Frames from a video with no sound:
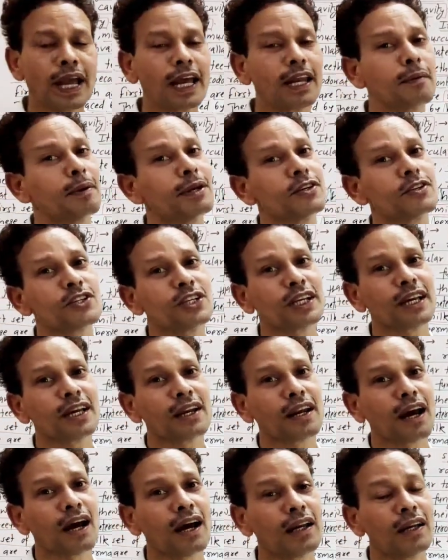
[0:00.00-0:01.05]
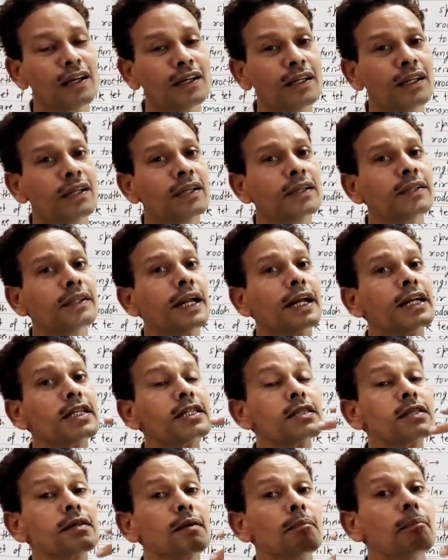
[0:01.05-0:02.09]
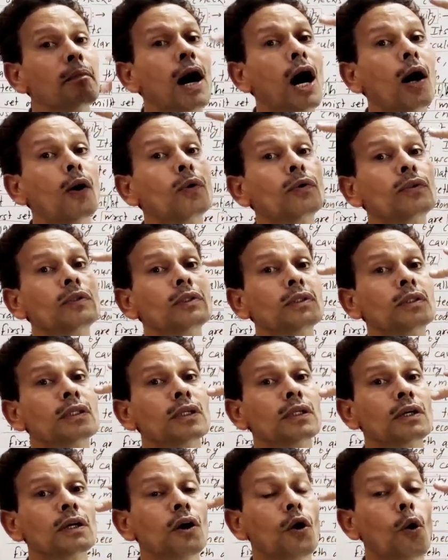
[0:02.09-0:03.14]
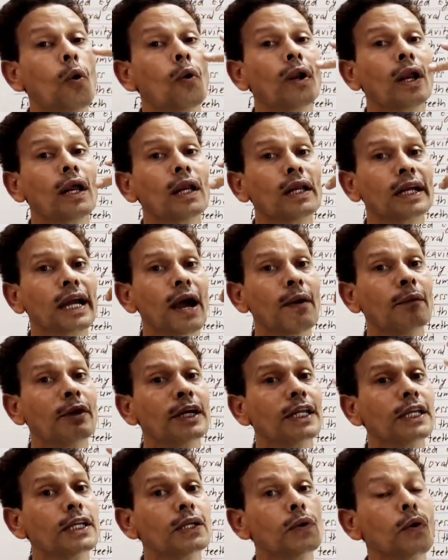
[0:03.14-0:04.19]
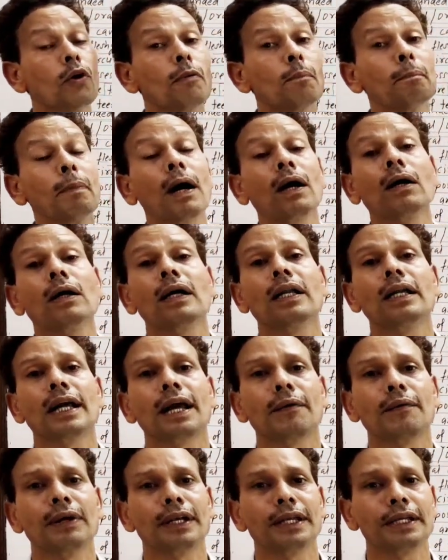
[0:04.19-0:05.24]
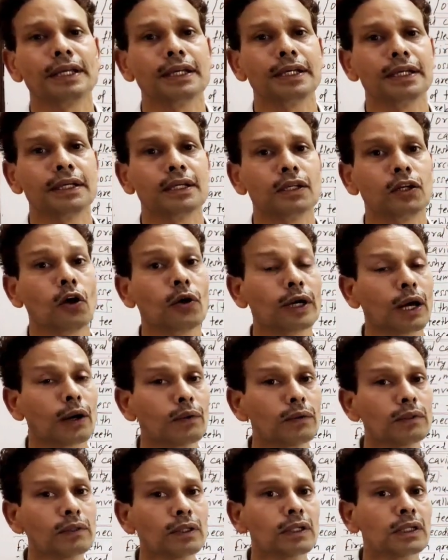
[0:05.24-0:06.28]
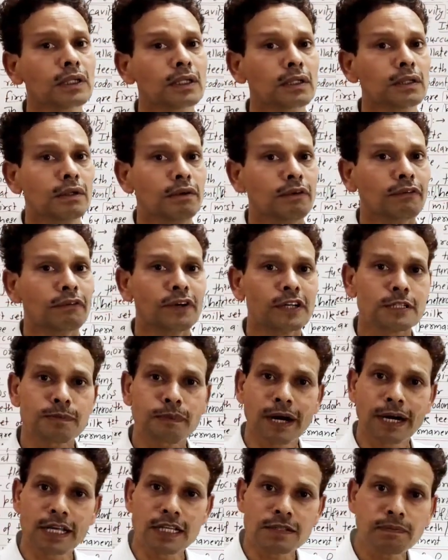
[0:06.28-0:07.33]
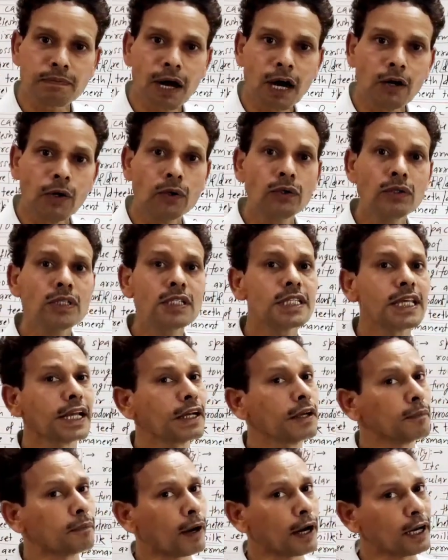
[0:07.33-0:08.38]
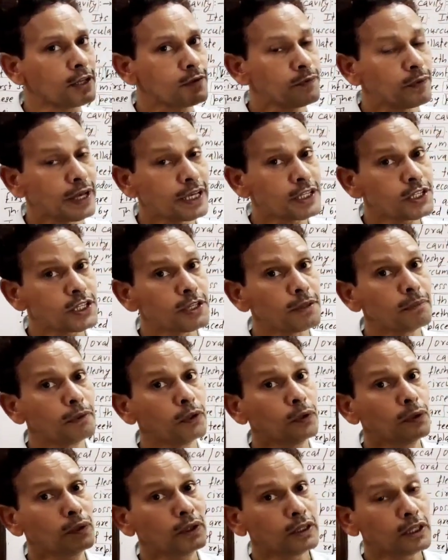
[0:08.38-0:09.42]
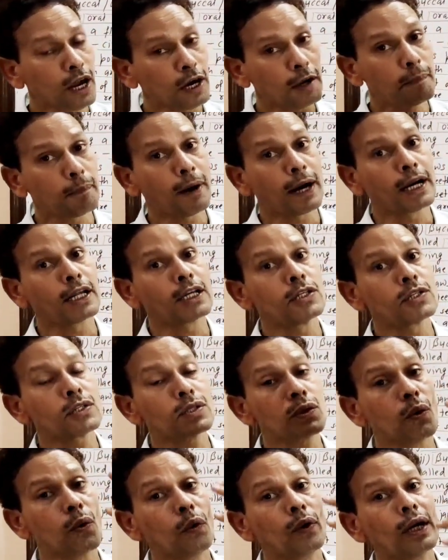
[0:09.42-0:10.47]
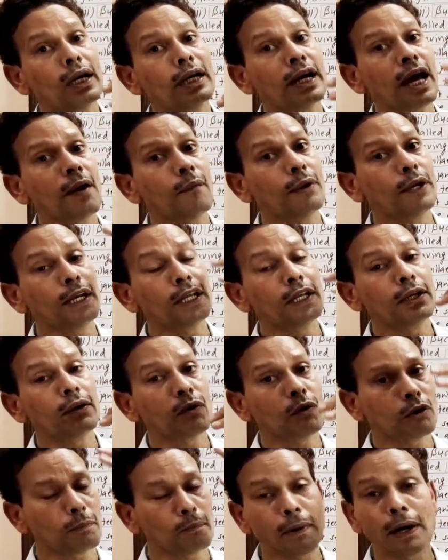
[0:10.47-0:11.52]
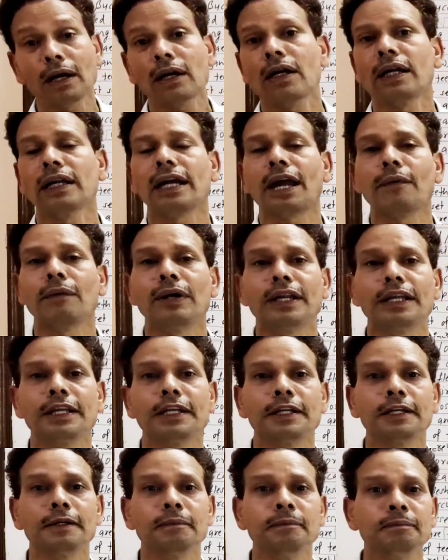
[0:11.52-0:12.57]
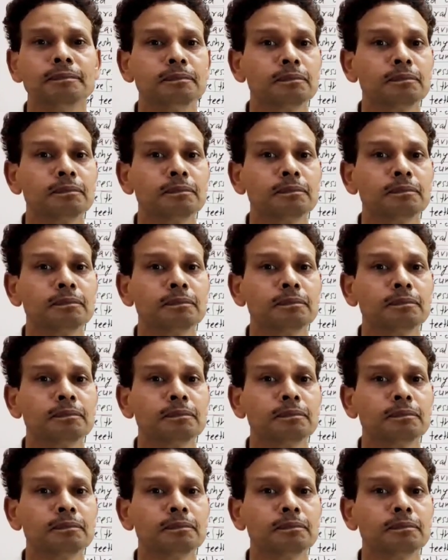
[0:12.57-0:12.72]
alimentary canal, that is mouth, oral cavity or buccal cavity. Note down, first part is mouth, second part is vestibule, third part is oral cavity or buccal cavity.